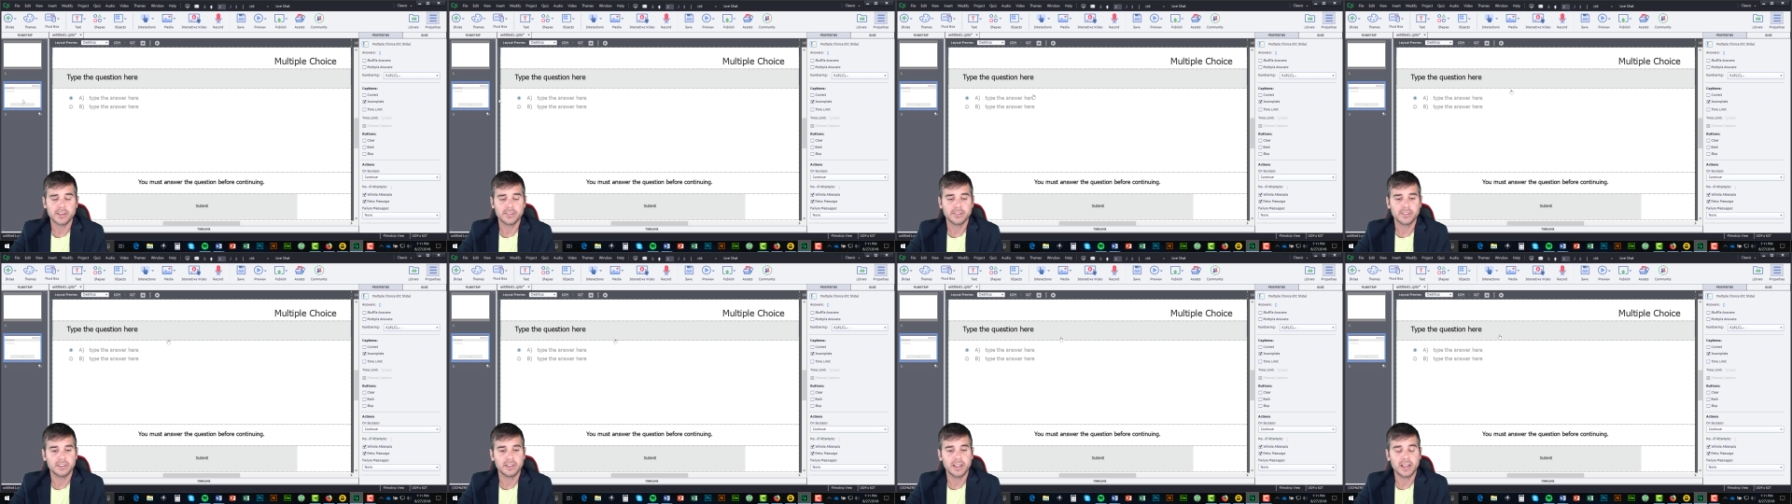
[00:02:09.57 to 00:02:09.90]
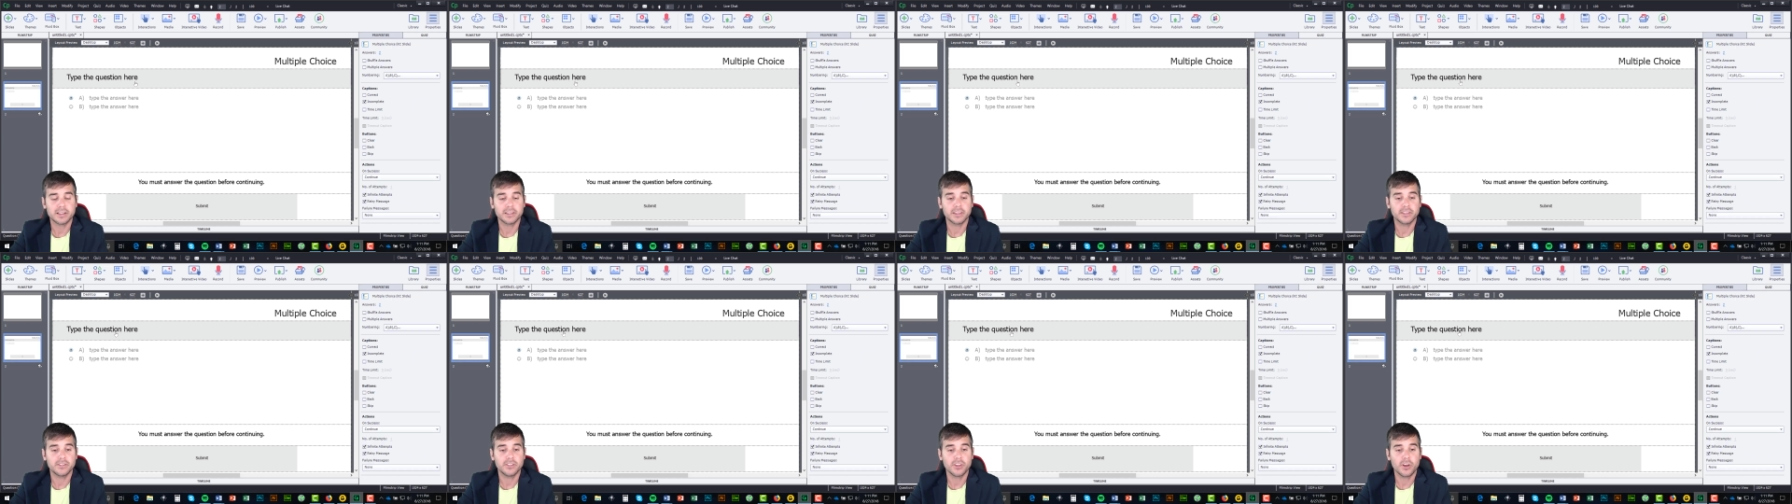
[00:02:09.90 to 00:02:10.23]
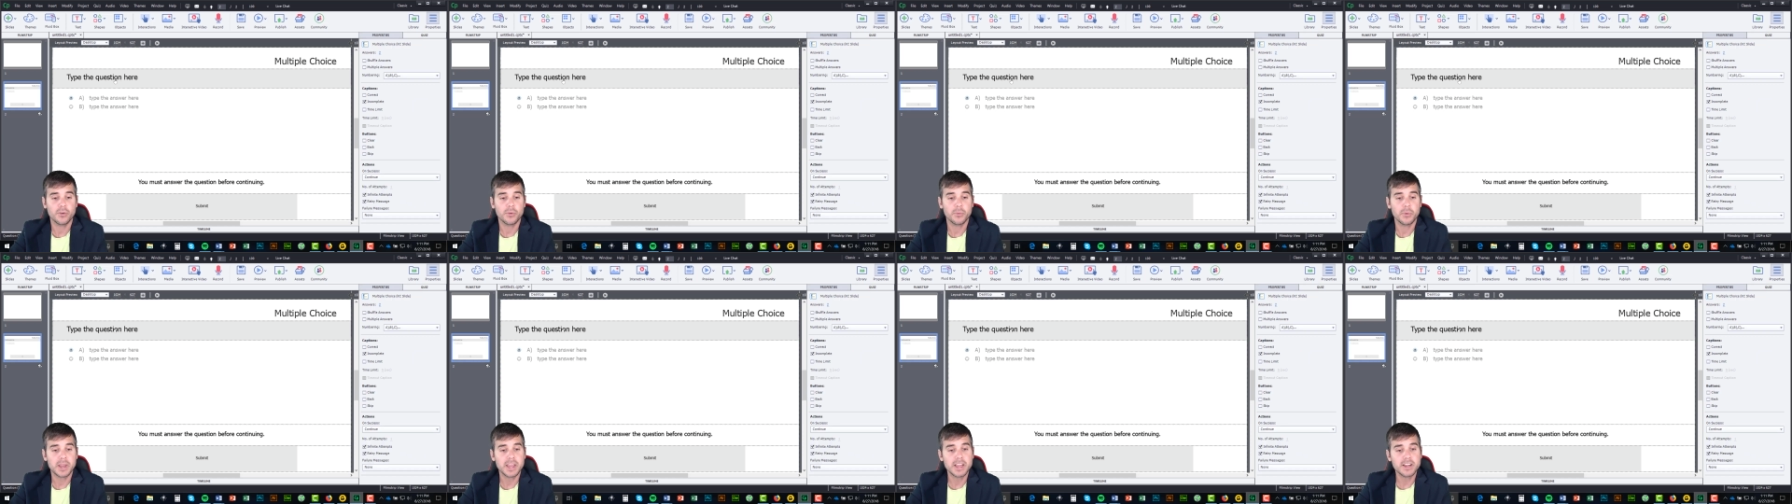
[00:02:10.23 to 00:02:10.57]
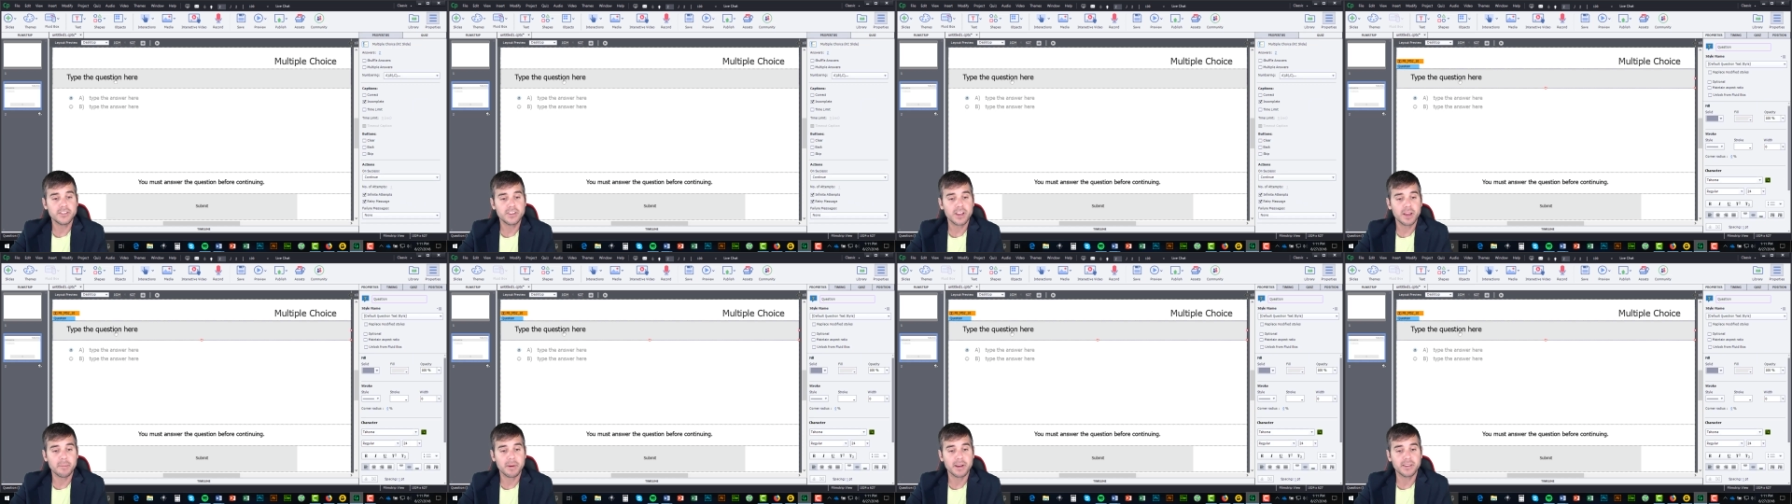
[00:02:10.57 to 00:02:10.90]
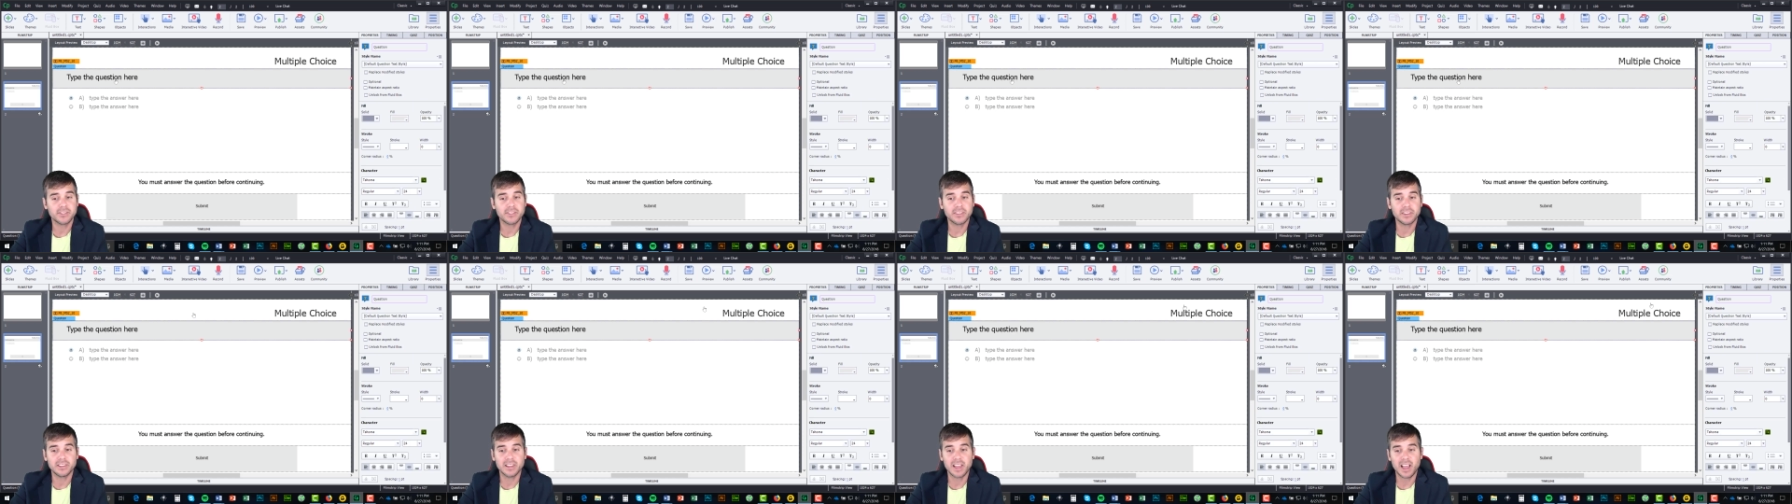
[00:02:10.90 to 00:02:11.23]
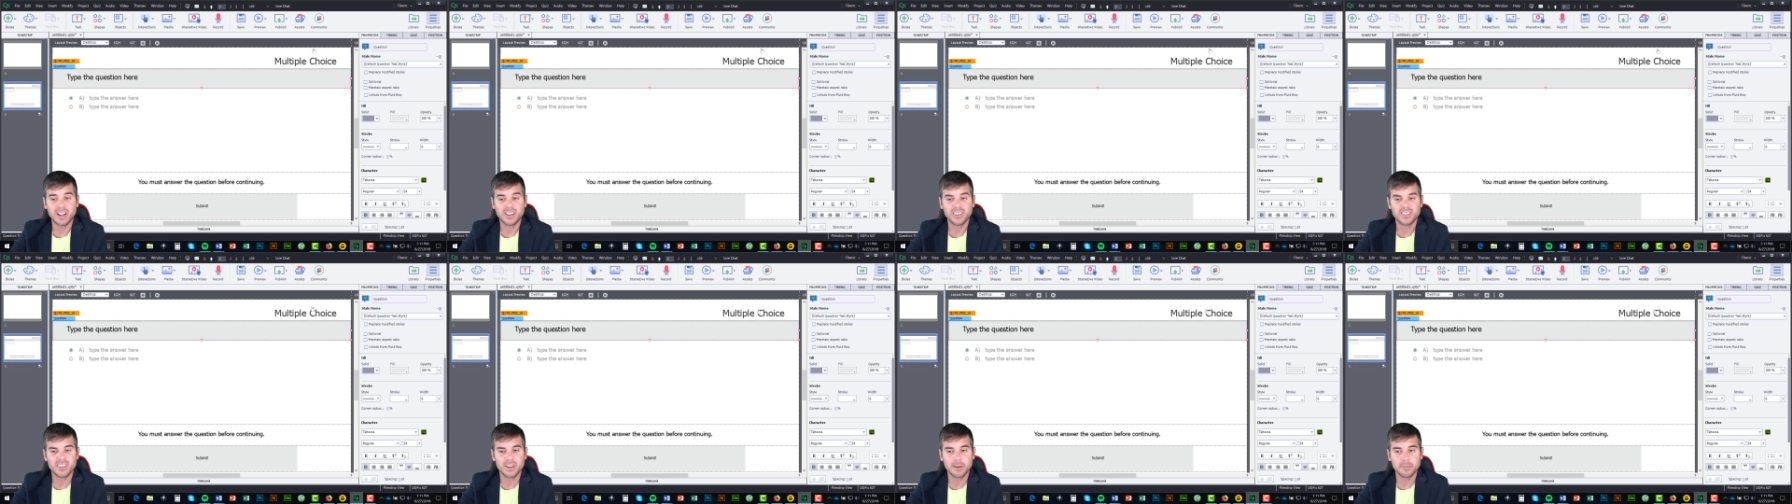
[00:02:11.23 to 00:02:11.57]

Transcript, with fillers: I selected. So each time I select